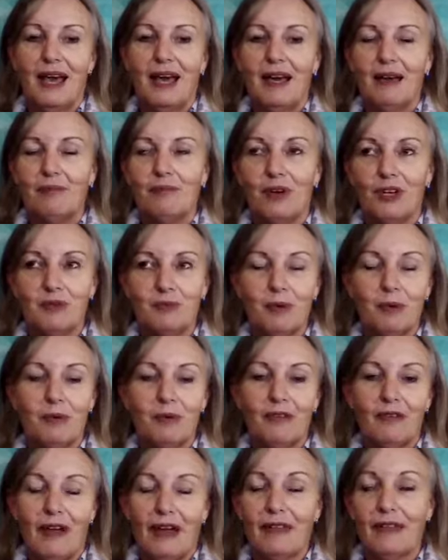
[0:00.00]
And most people
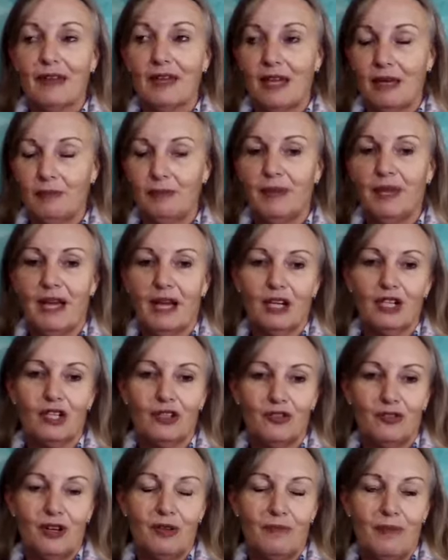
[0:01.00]
have either kept the actual
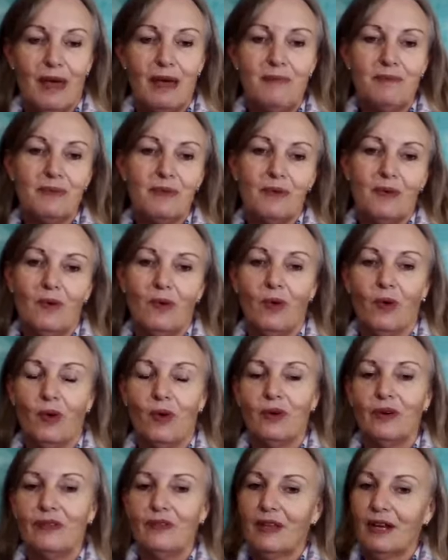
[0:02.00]
dream map
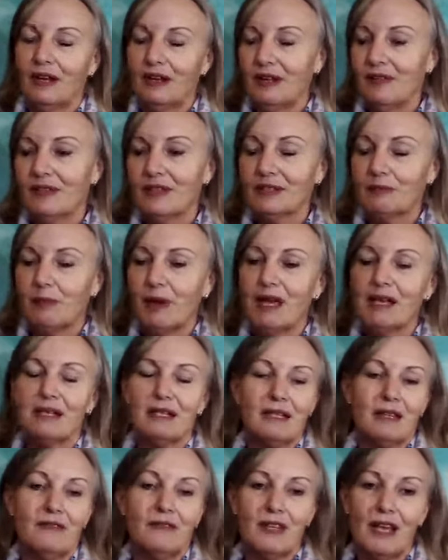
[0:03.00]
or if they don't have the space,
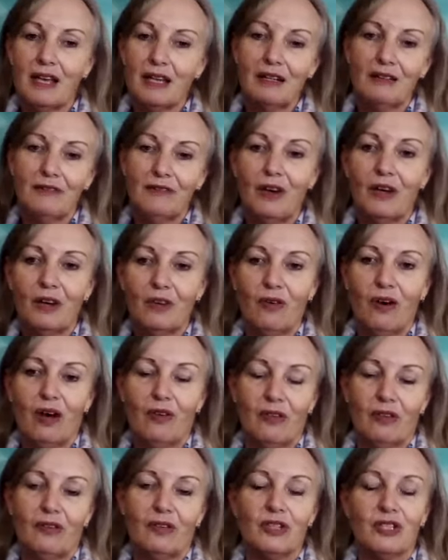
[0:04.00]
they've taken a
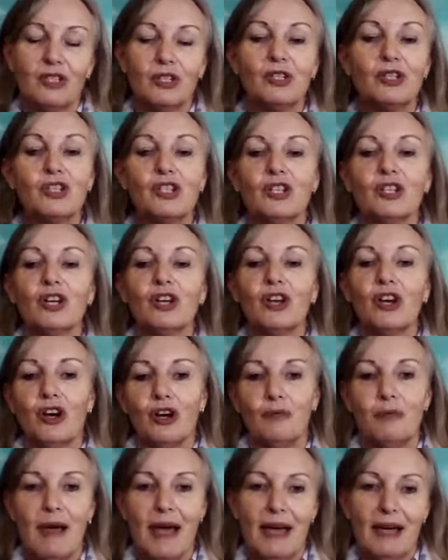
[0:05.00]
photograph of it so that you can go
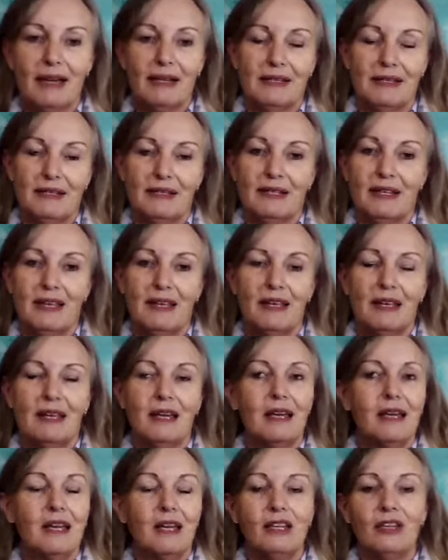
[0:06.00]
back and see.
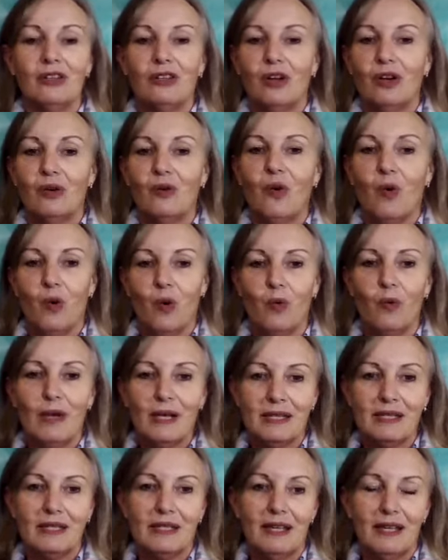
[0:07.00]
You don't
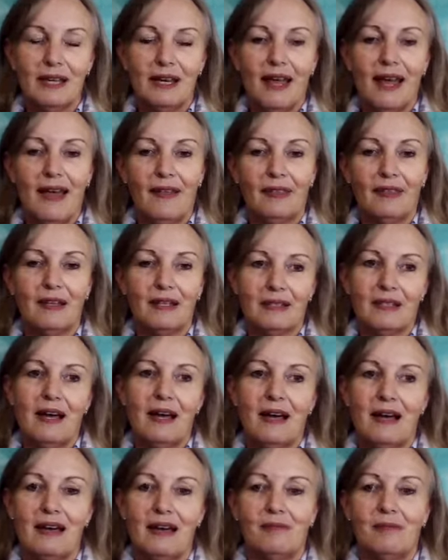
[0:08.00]
always see it at the
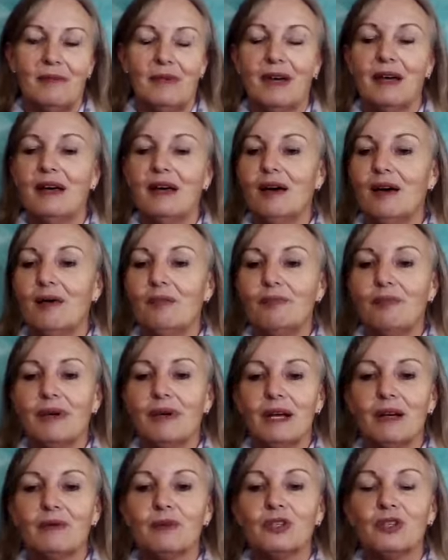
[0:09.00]
time. But
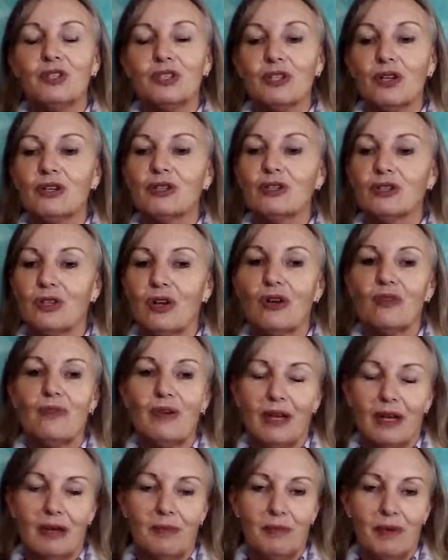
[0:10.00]
I would so, so
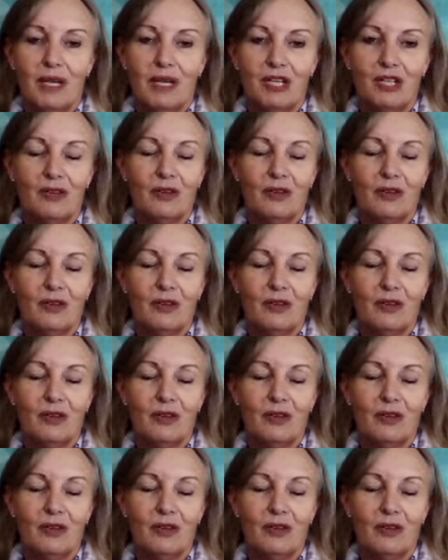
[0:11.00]
recommend